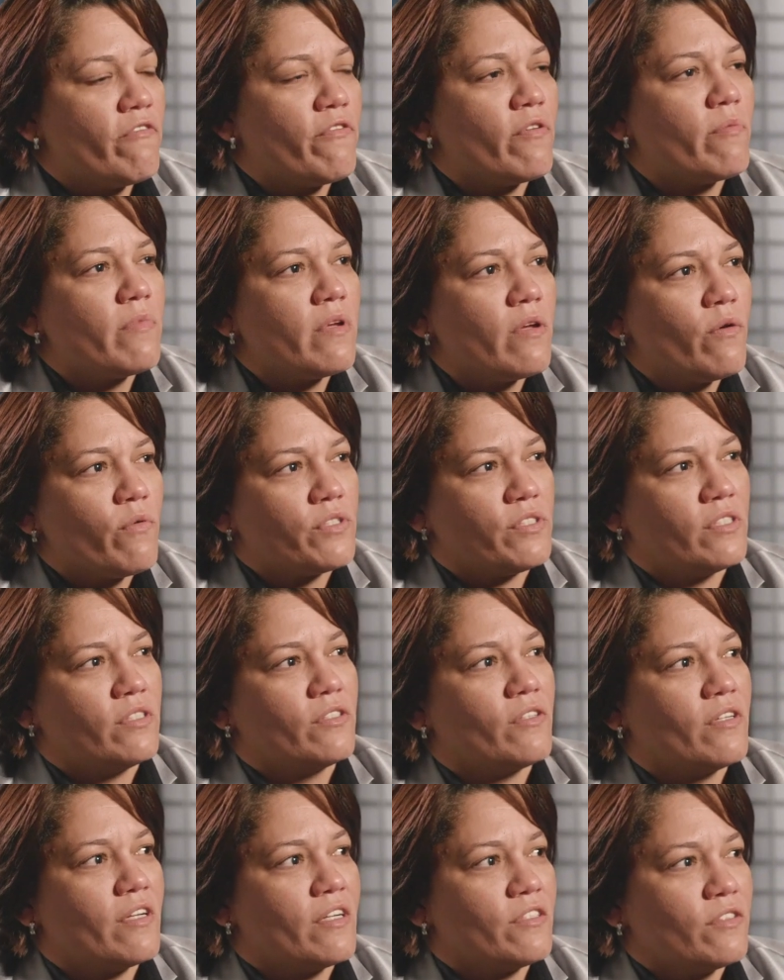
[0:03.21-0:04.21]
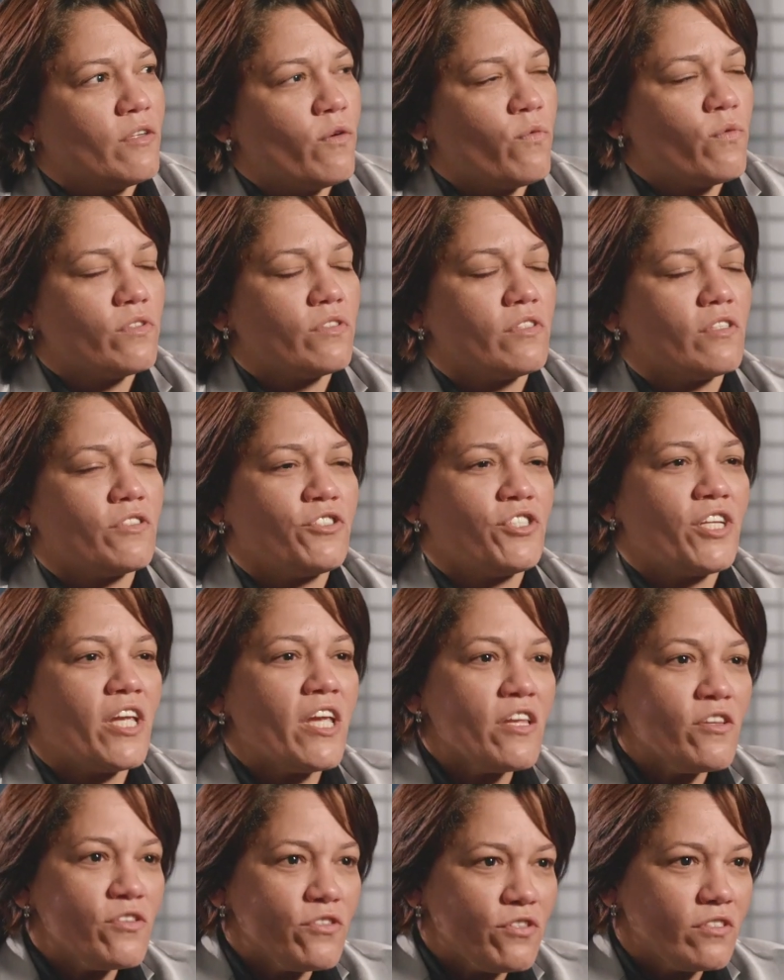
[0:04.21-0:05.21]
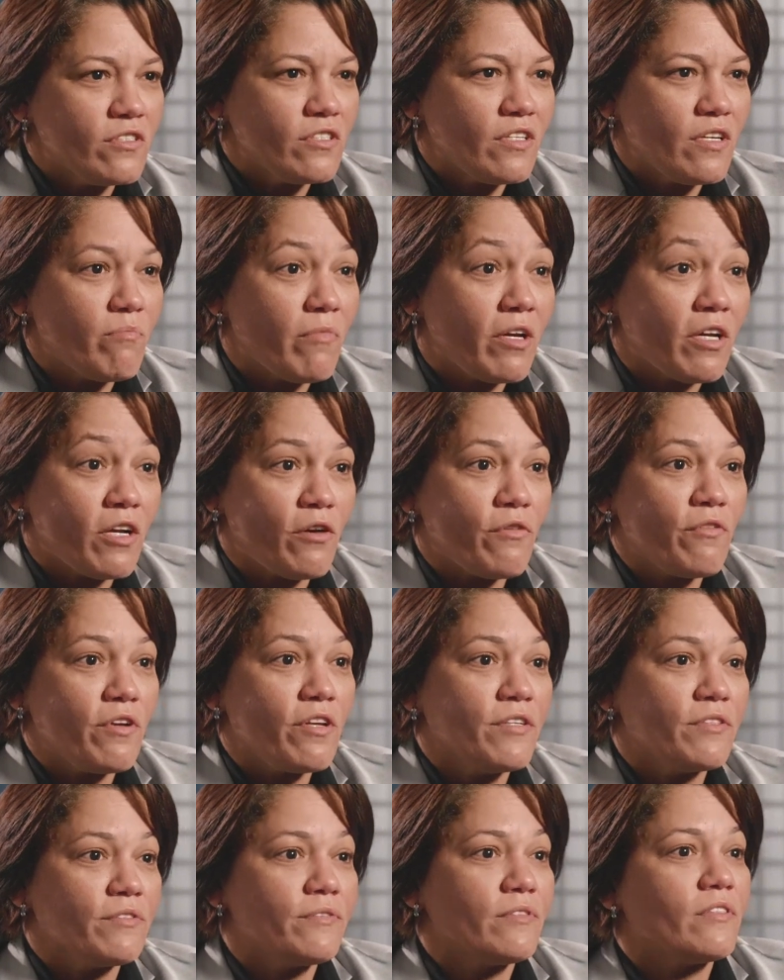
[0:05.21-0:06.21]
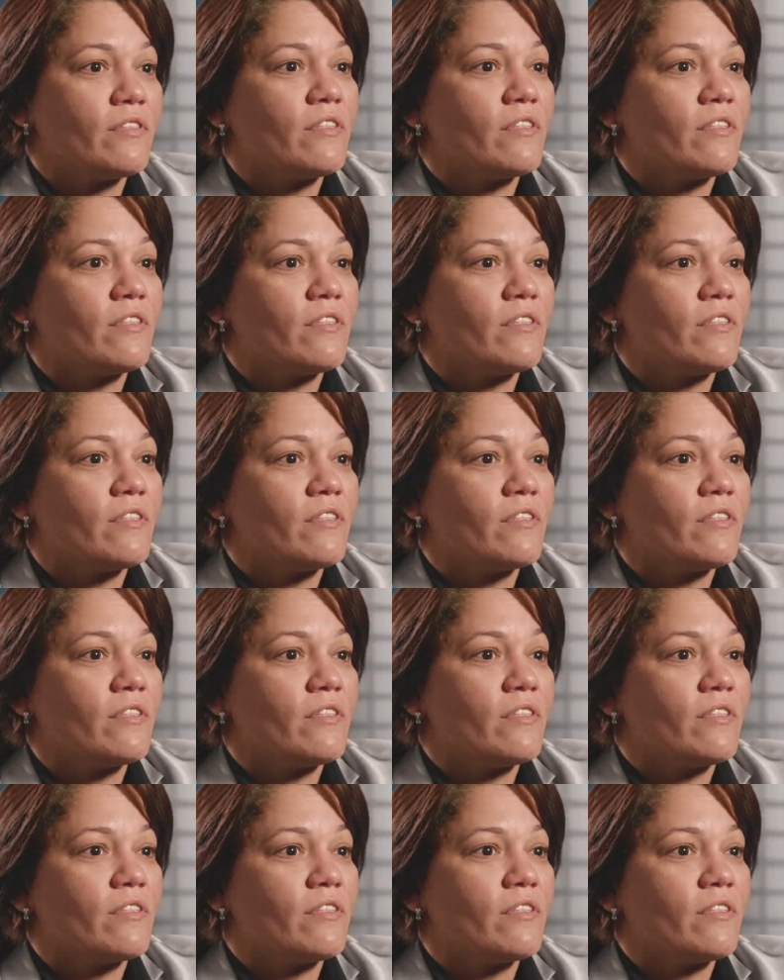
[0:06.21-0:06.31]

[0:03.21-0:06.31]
For me, Washington National was a change in my career.